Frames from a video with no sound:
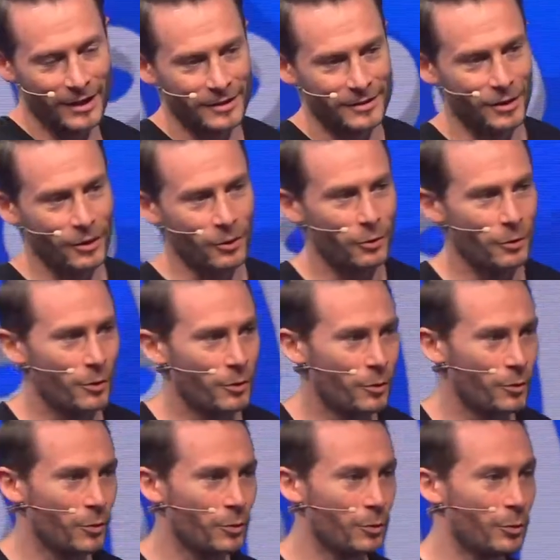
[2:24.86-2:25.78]

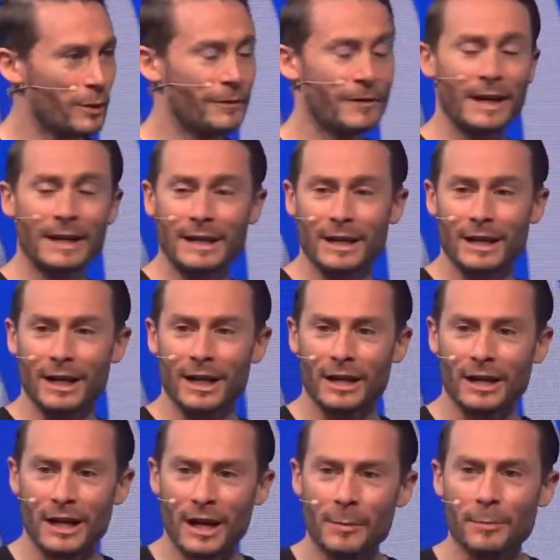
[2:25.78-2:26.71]
So we've got
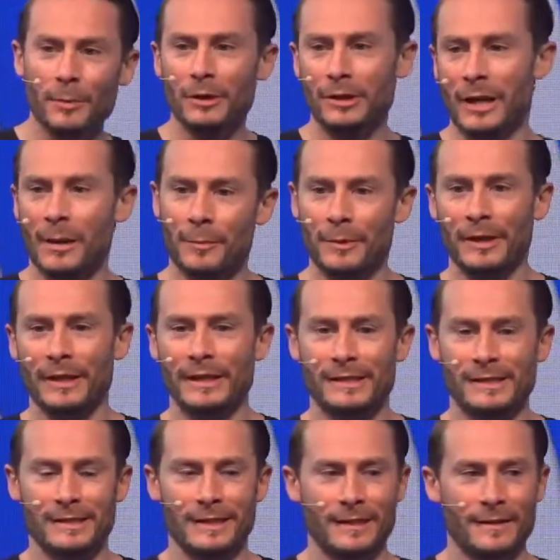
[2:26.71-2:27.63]
a couple
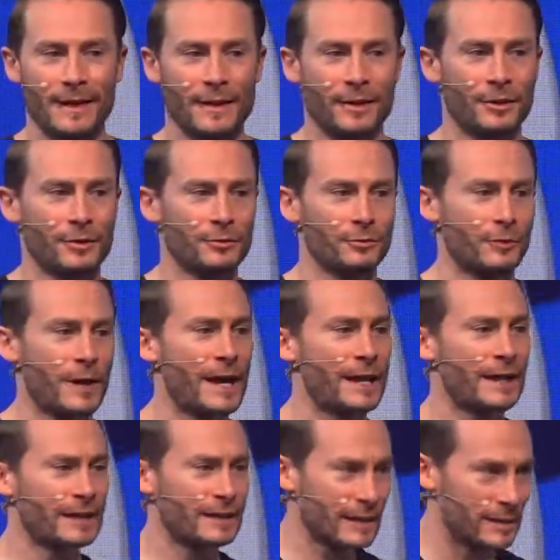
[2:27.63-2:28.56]
companies that are
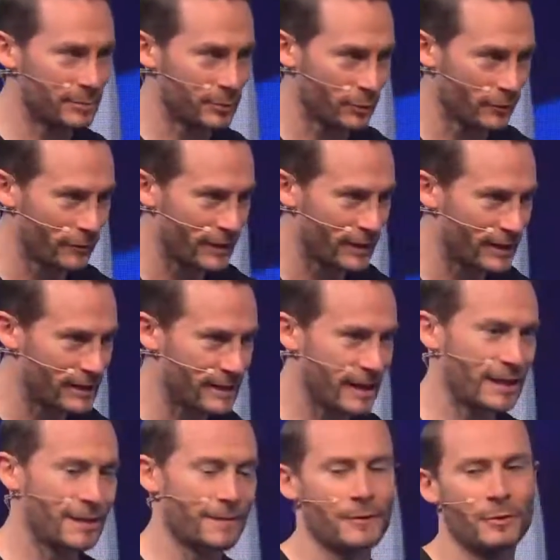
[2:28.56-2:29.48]
radically improving the
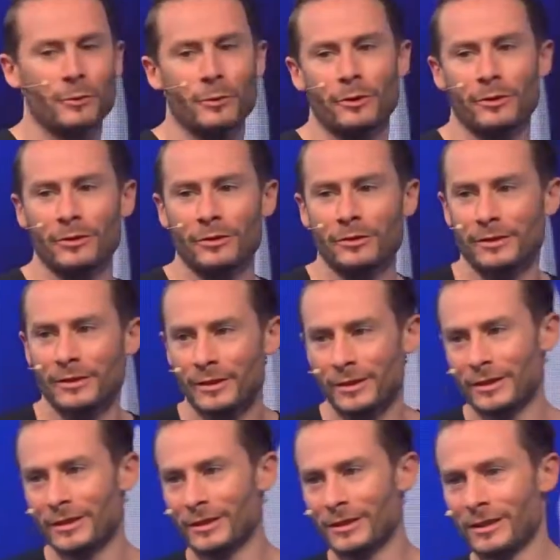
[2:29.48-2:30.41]
state of the world
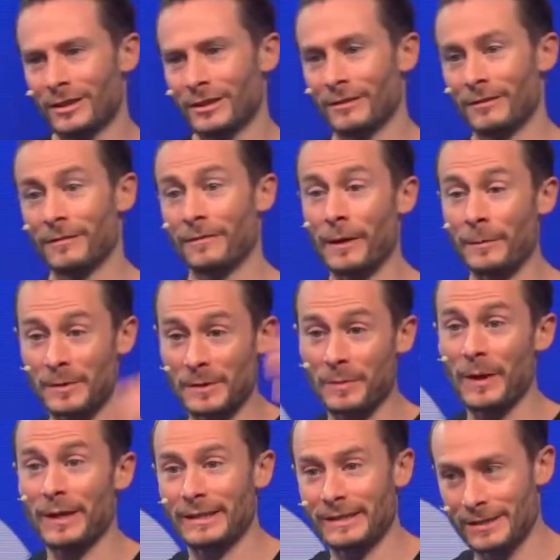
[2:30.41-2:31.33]
from
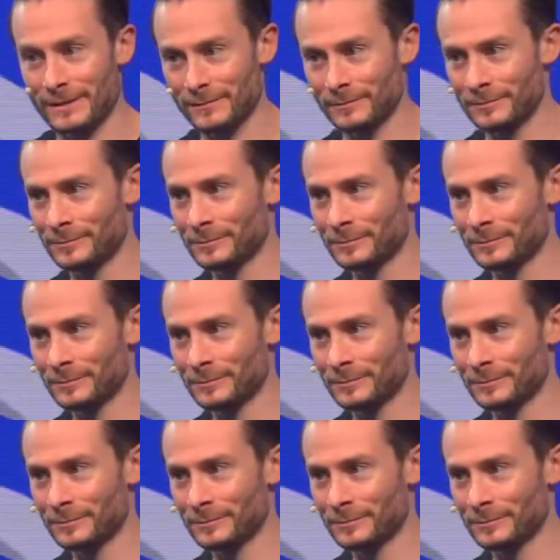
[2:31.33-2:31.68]
space.